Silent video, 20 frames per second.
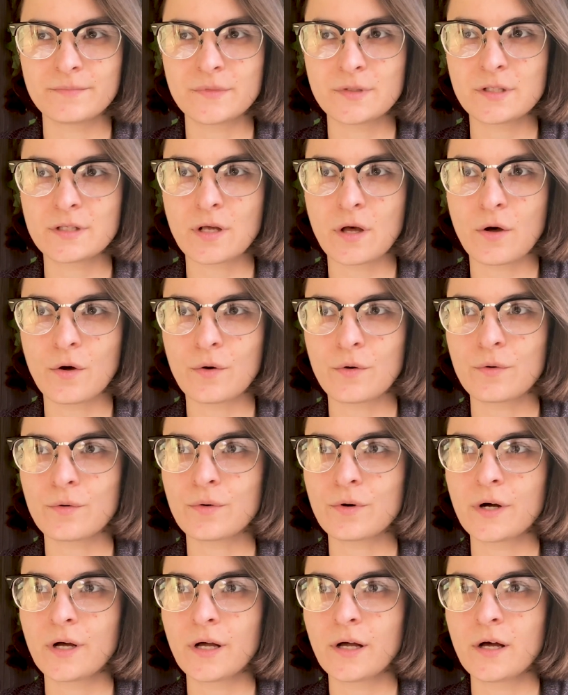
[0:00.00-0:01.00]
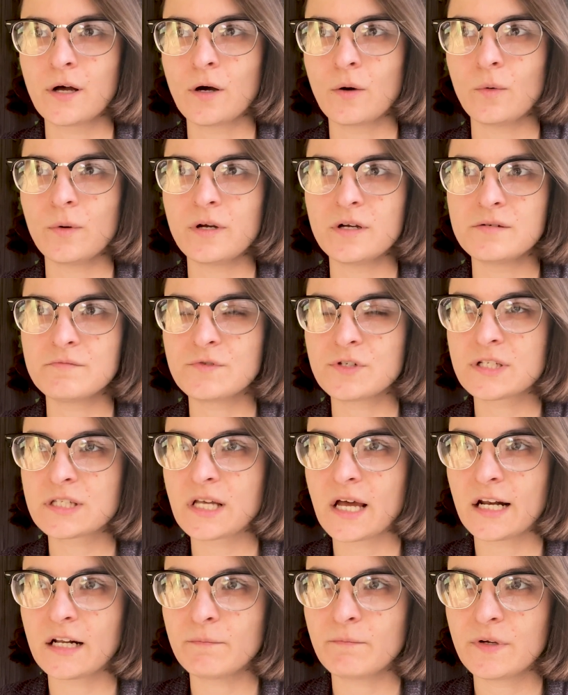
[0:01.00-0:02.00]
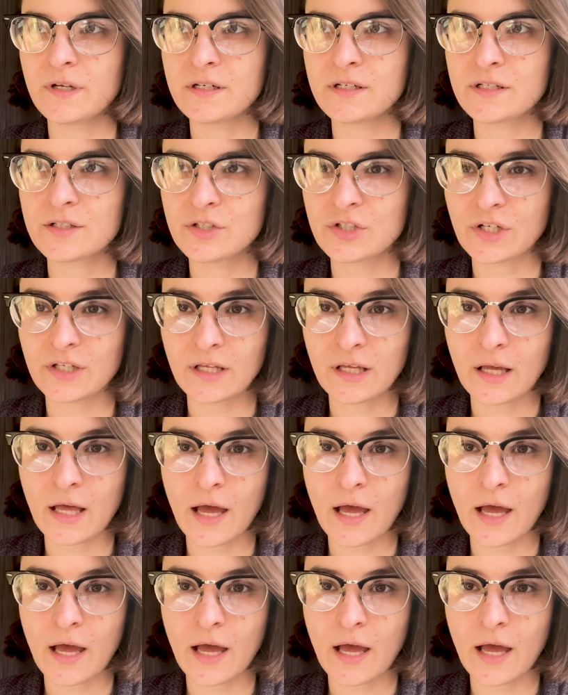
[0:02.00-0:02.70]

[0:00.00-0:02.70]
So we've just kind of been chilling.